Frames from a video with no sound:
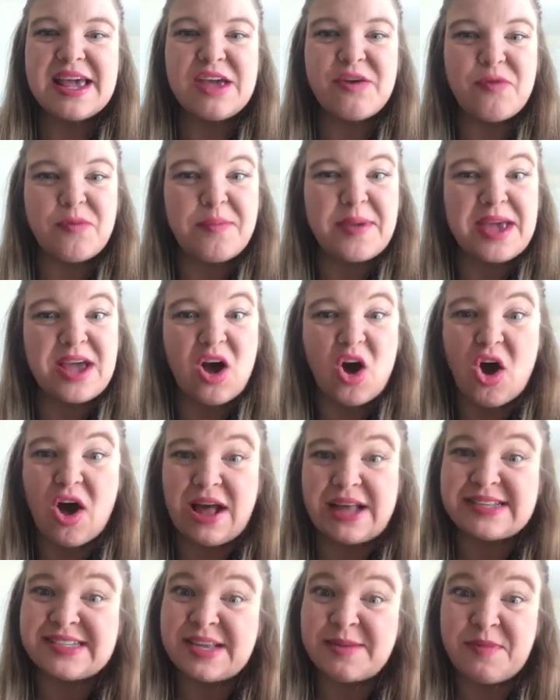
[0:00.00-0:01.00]
It would be
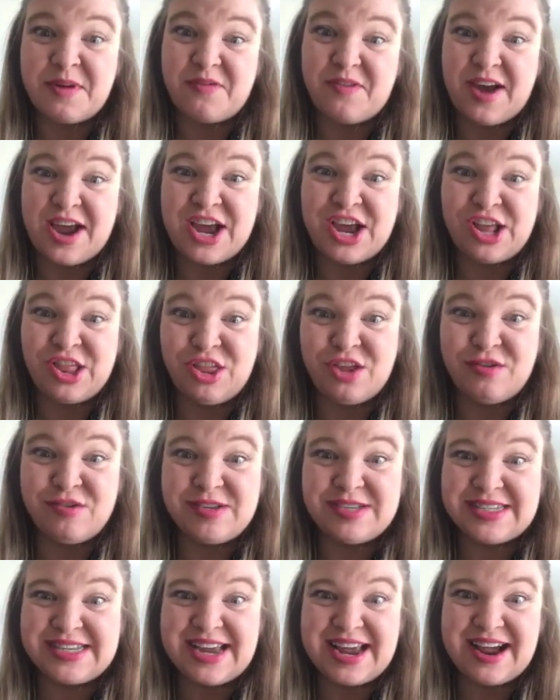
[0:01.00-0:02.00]
awesome if I could
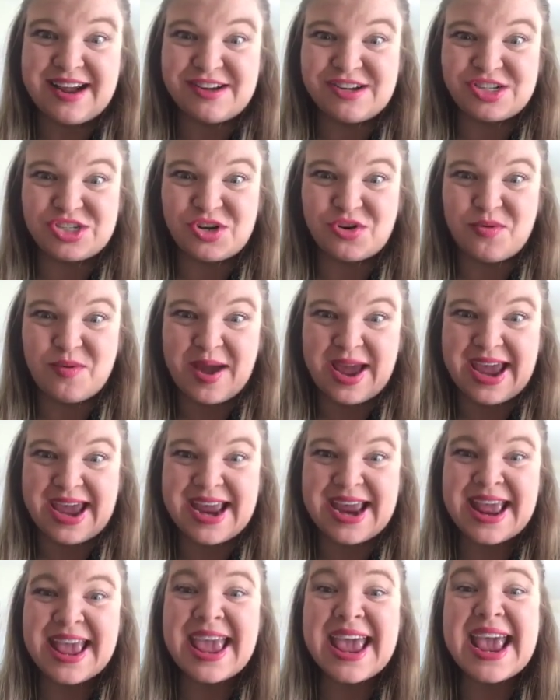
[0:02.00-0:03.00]
lose the extra
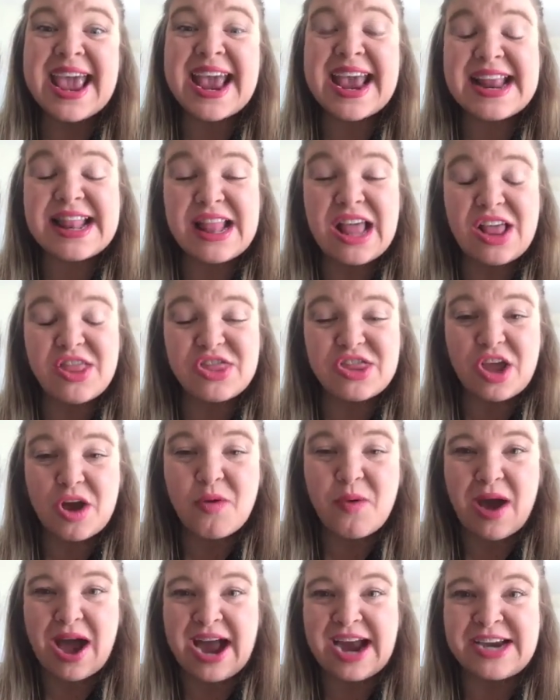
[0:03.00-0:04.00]
weight. And
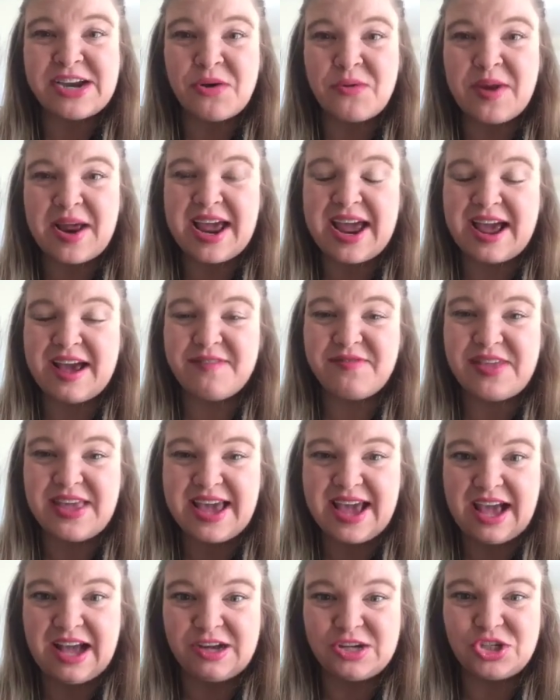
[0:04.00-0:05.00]
though I don't have
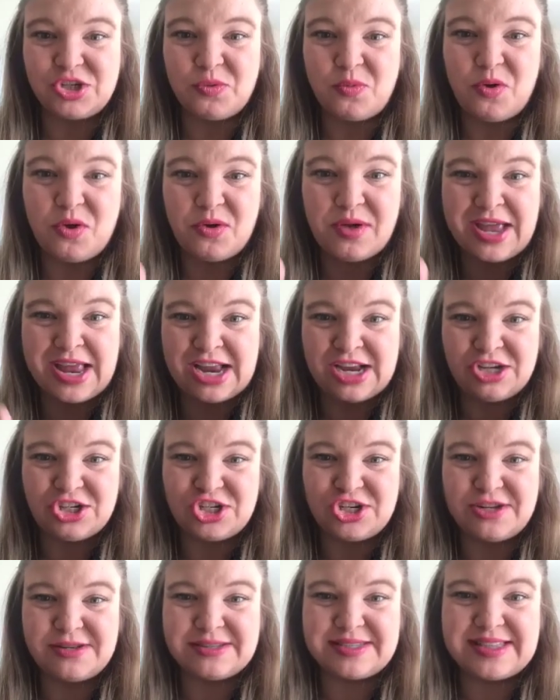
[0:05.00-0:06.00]
the actual
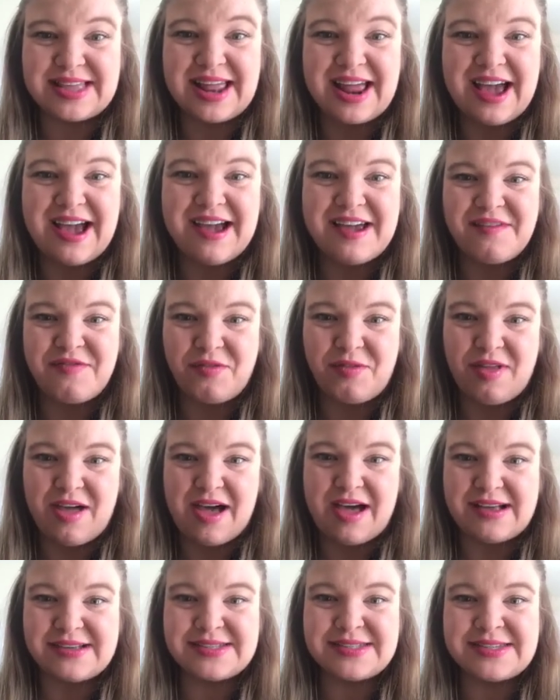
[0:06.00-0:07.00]
inches that I've
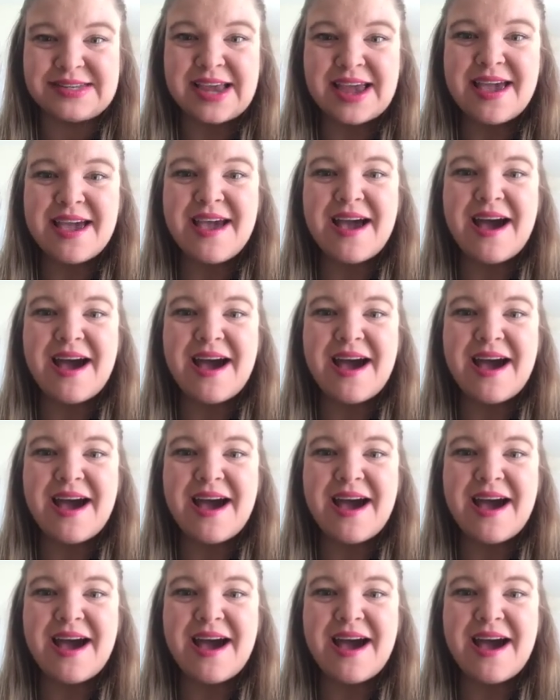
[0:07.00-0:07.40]
lost,